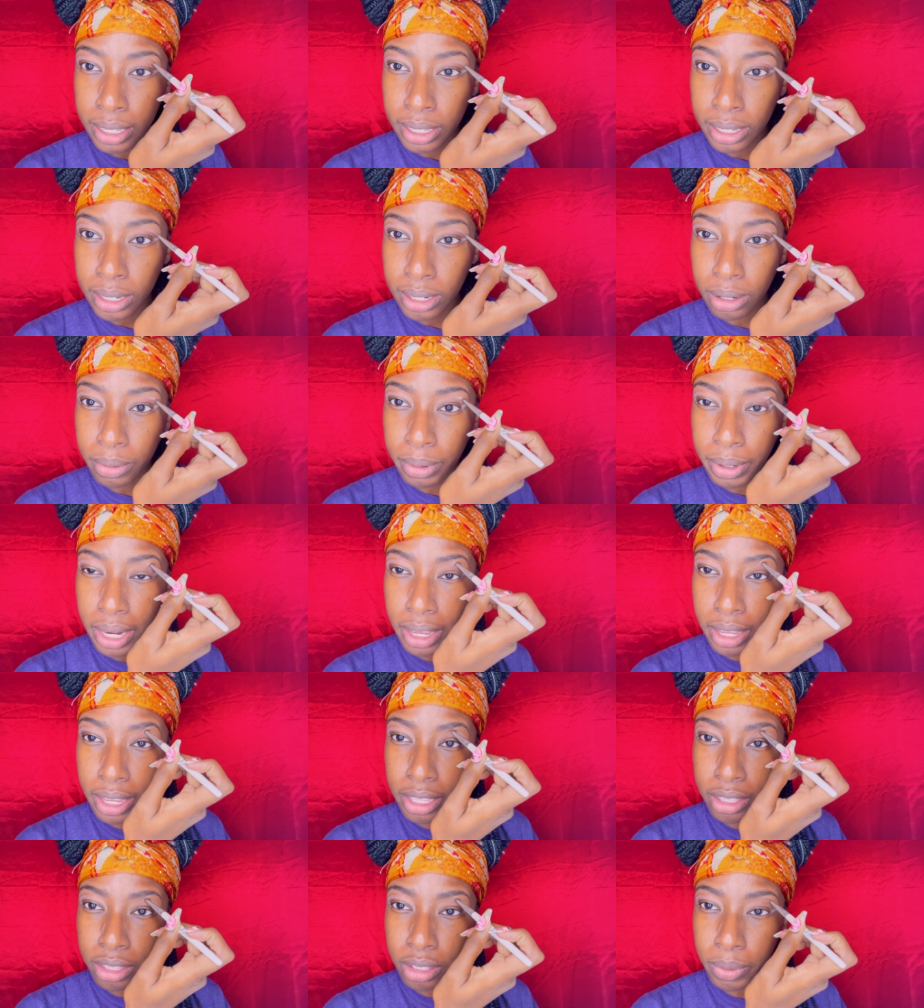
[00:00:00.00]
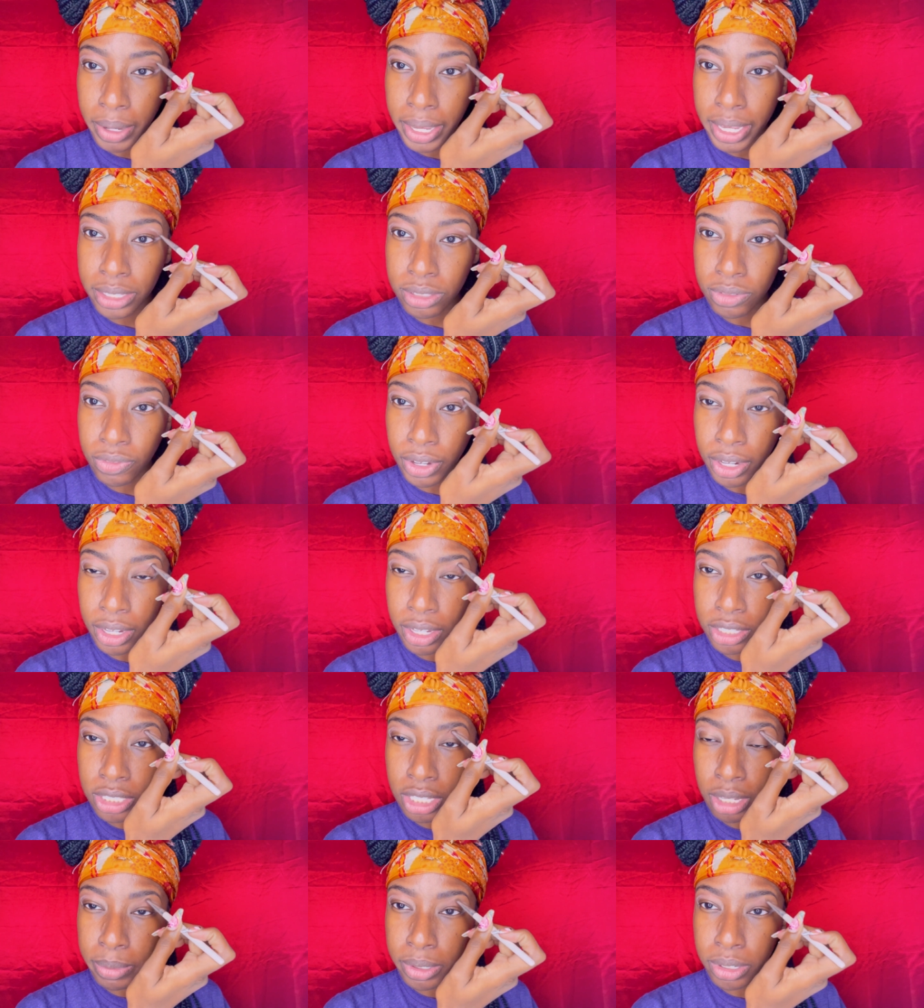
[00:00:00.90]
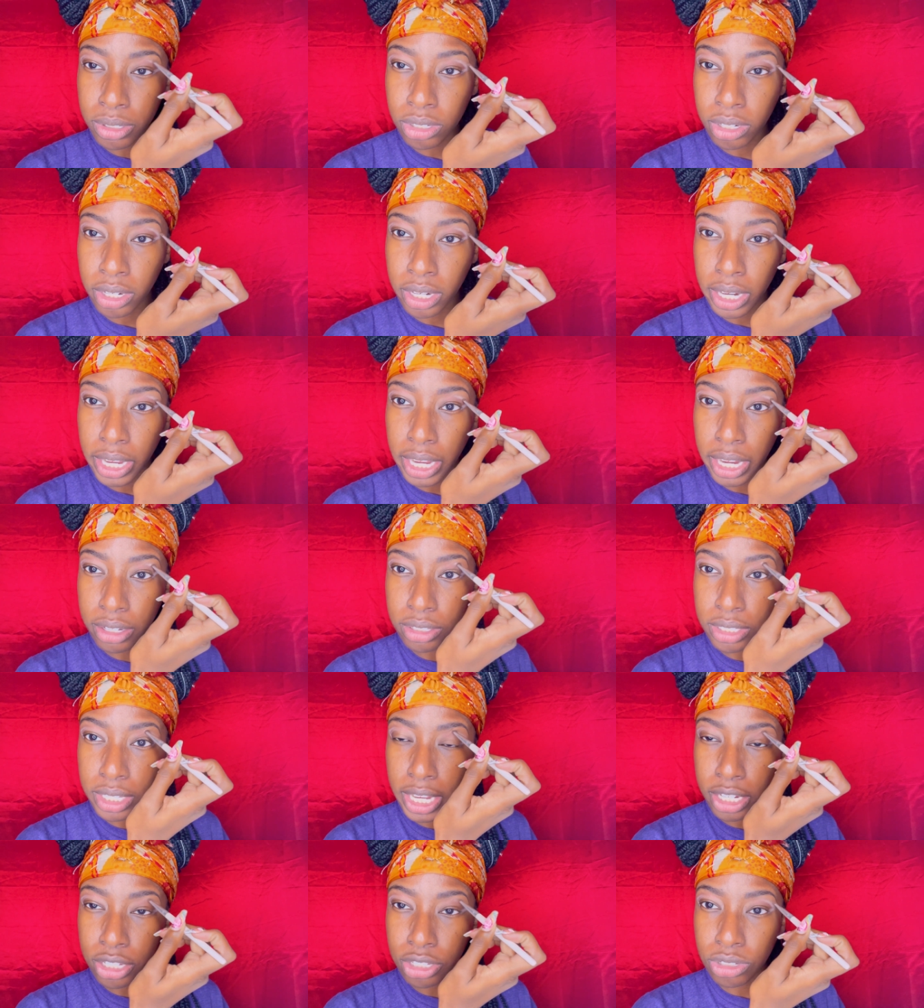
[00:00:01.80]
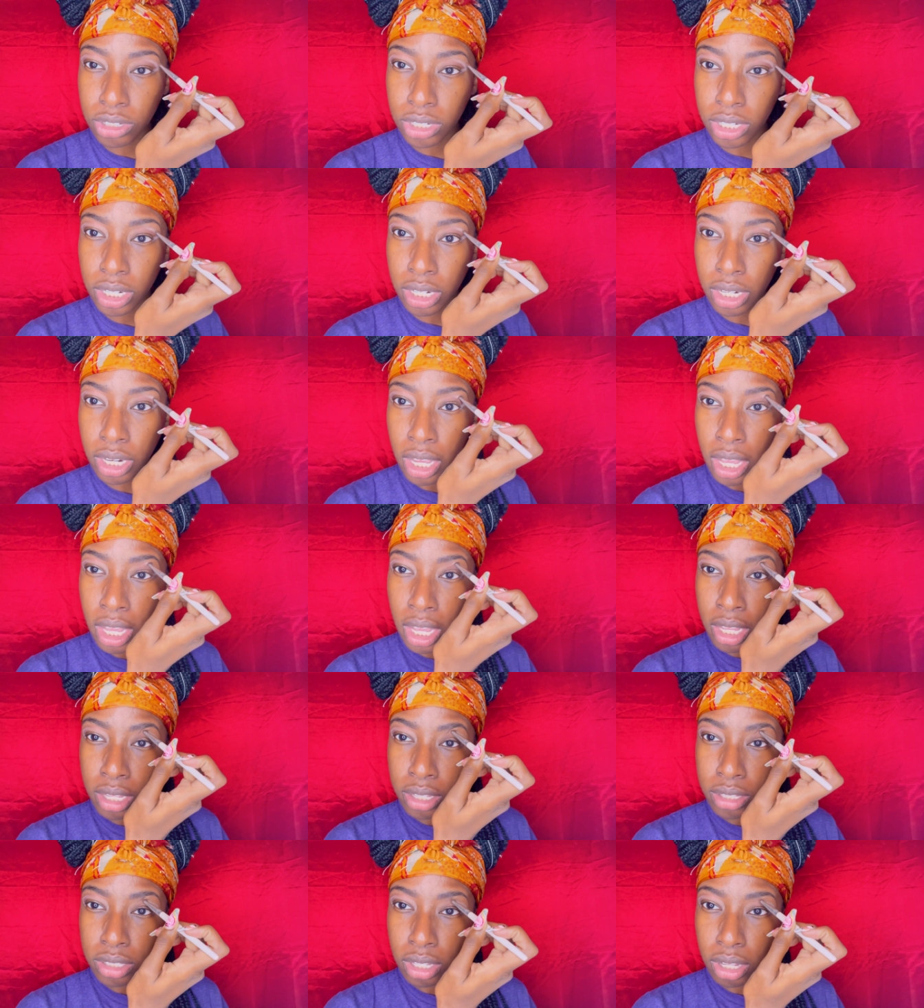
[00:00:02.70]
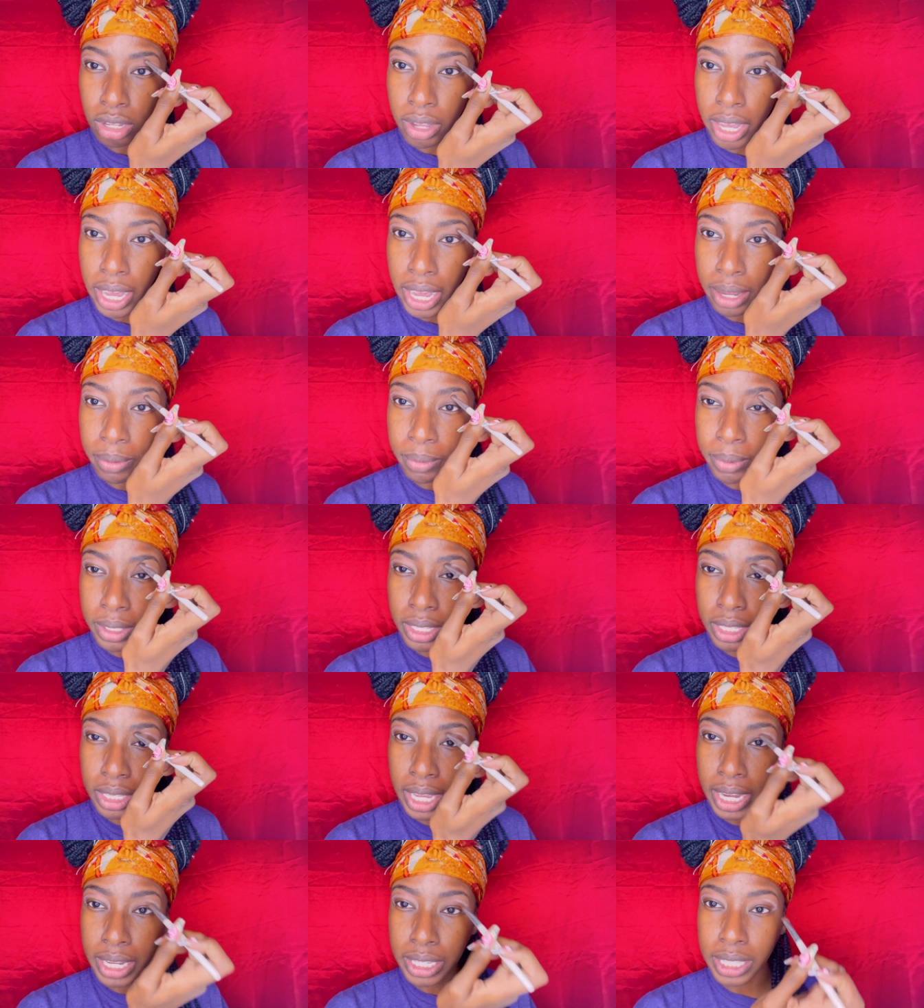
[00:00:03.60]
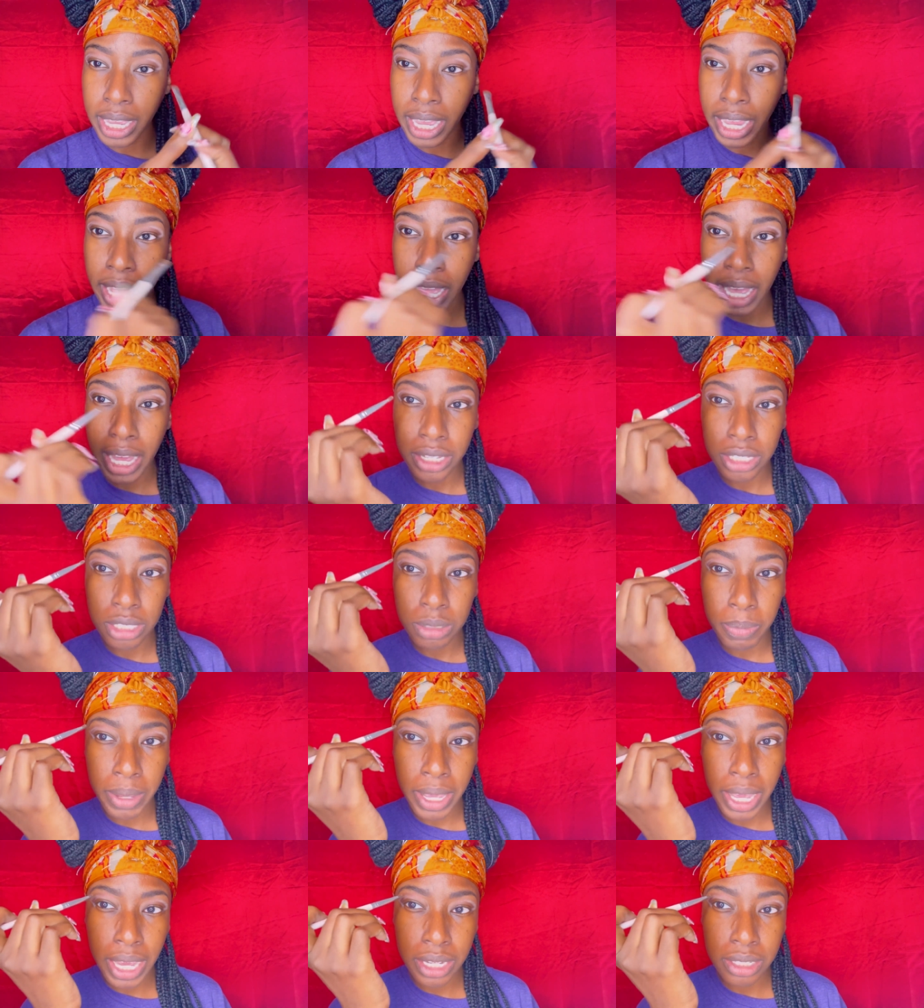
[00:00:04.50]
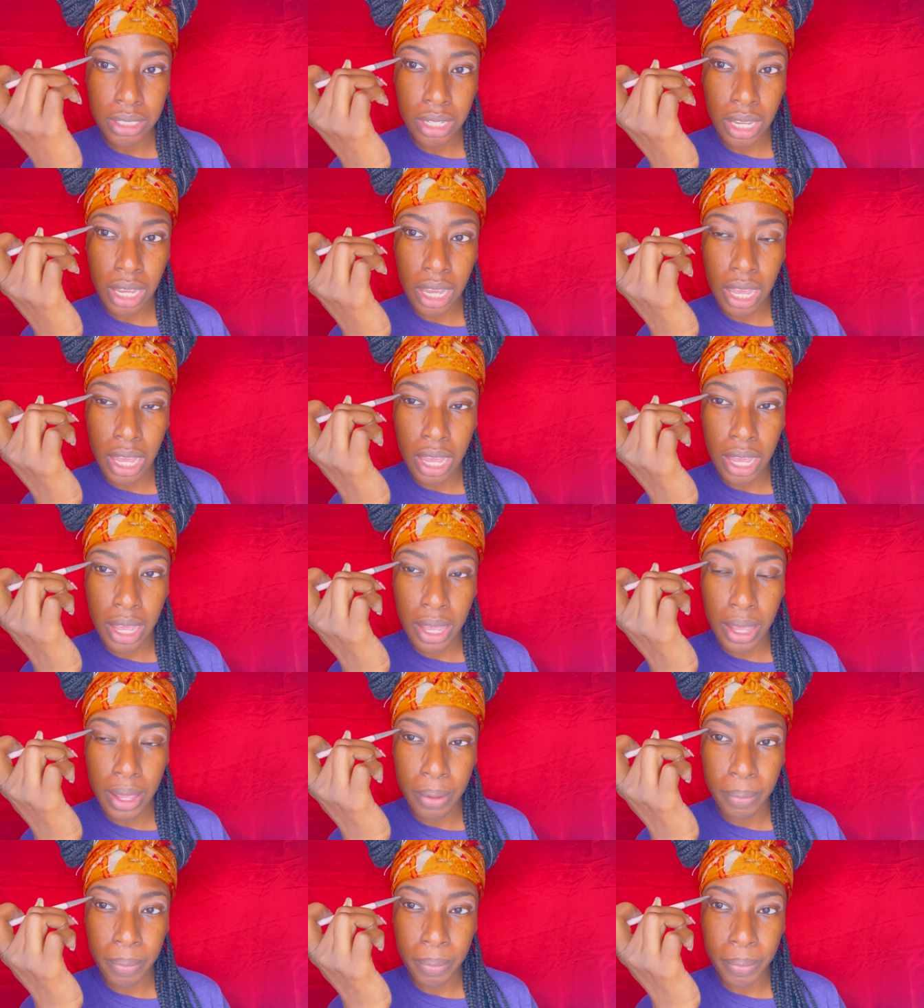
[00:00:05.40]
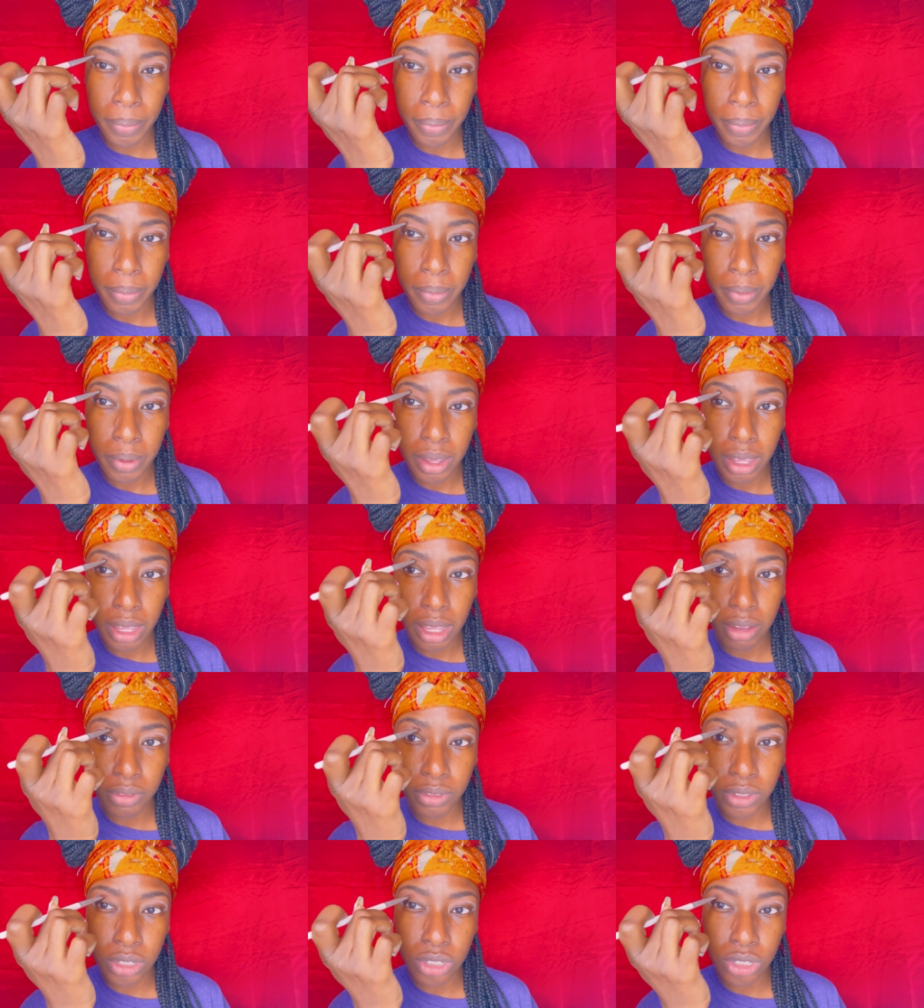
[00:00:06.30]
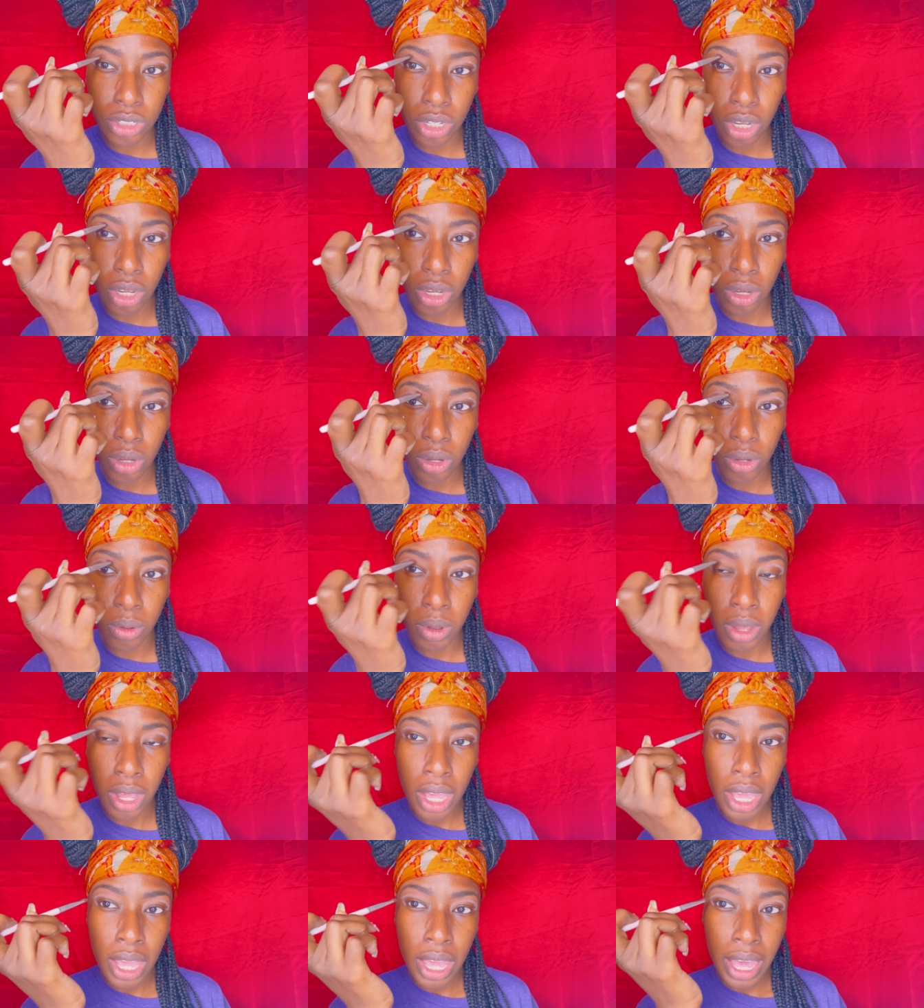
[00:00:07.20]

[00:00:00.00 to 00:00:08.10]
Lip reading: or whatever. Either way, it's very similar to her hair texture. So I really like that aspect of the show.